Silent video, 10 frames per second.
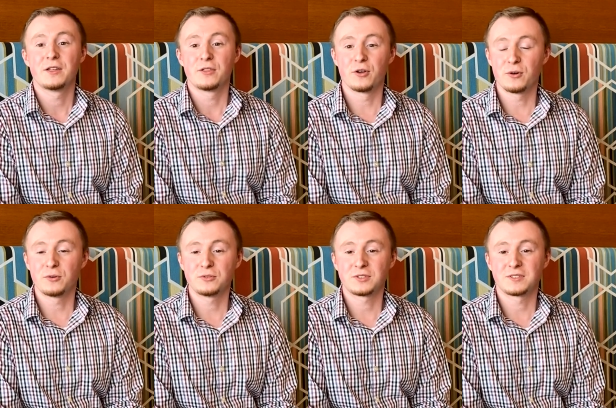
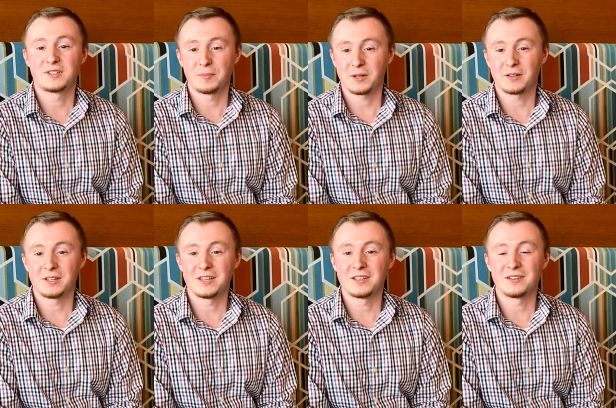Those
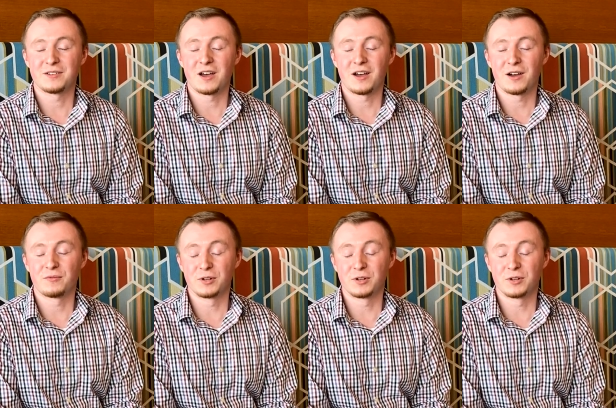typically uh,